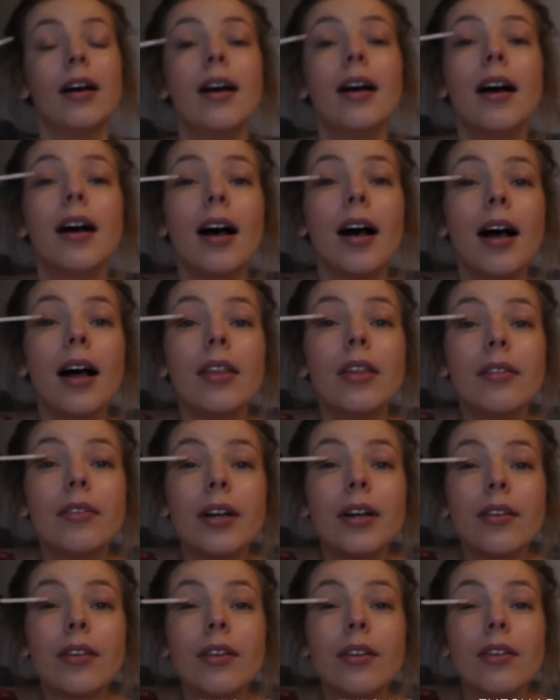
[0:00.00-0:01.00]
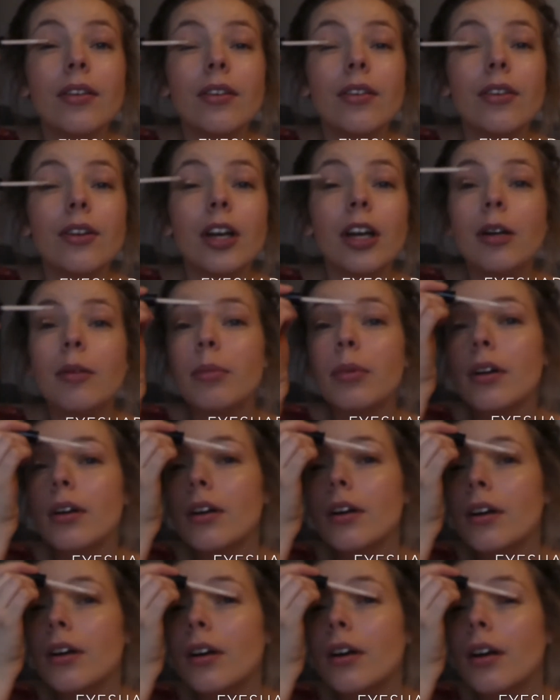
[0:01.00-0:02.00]
And the reason this is cheap,
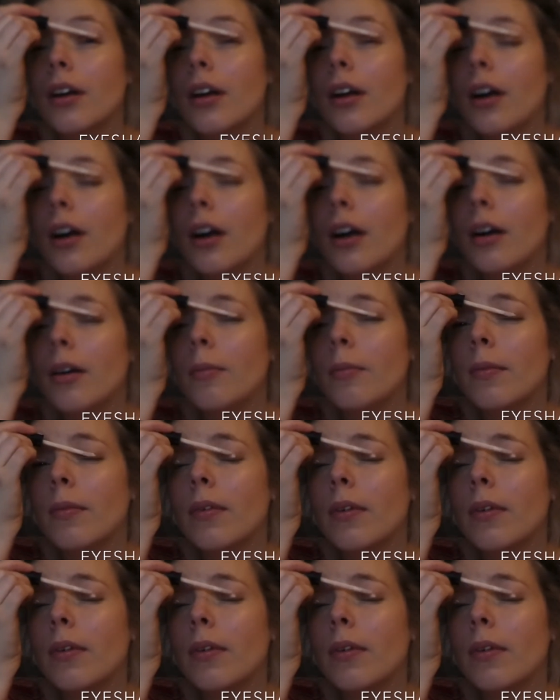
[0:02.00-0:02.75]
a